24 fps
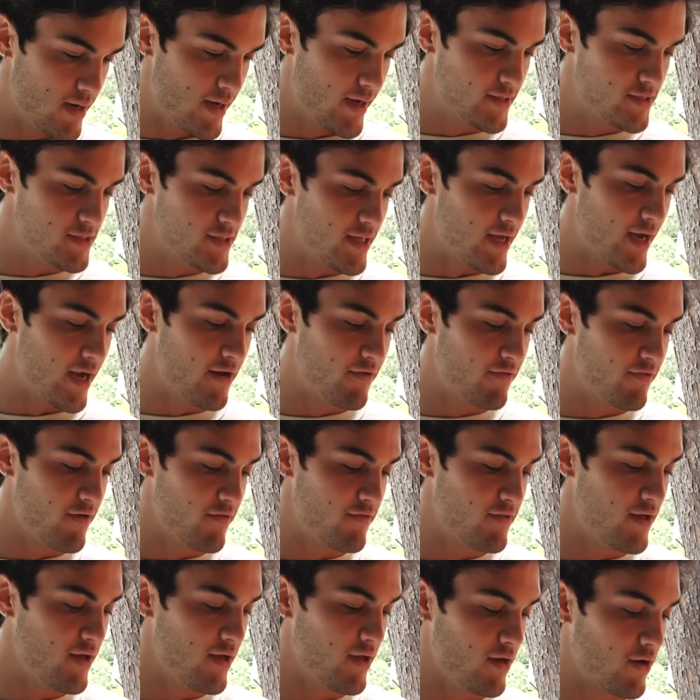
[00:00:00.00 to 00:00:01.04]
All right, it's nine
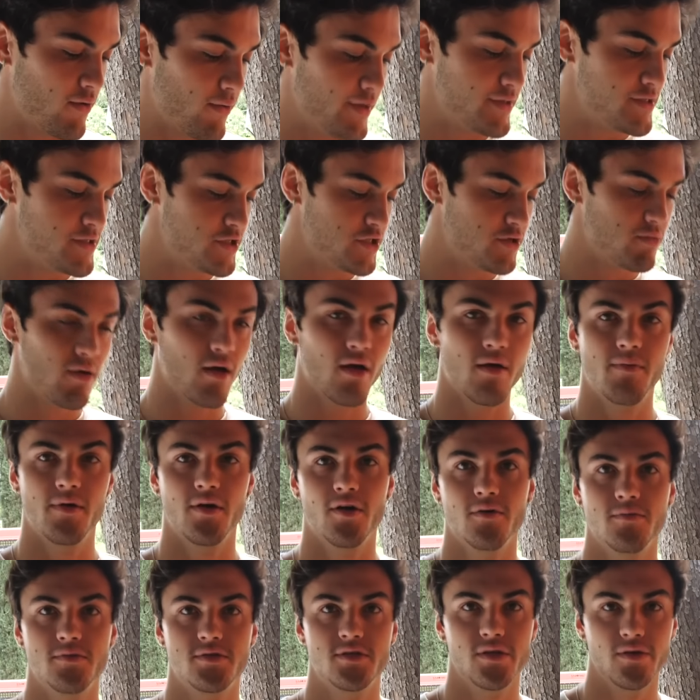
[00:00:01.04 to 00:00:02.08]
fifteen. Grayson should probably be
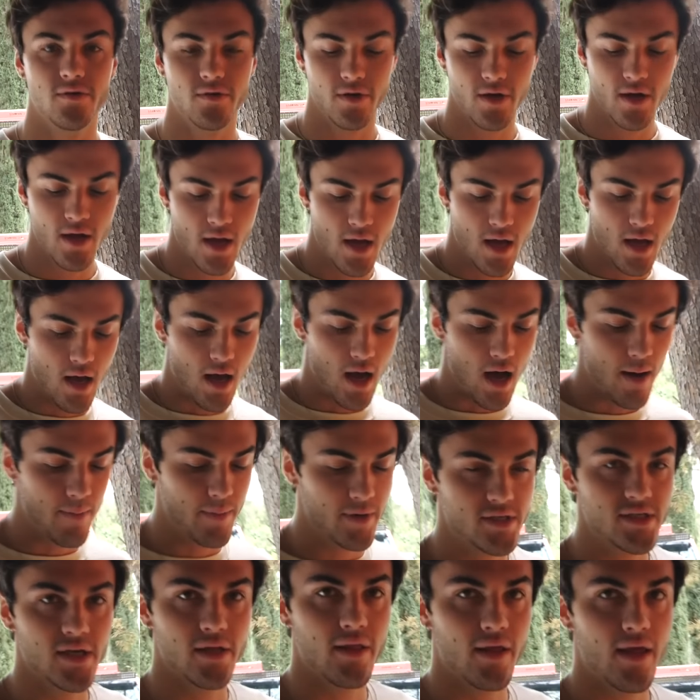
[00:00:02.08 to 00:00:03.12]
home soon. I'm
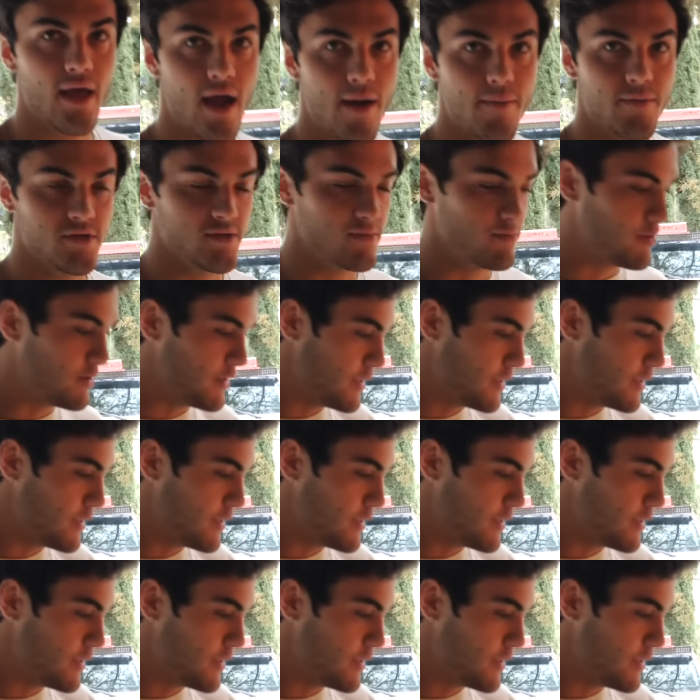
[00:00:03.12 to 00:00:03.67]
gonna set the cameras in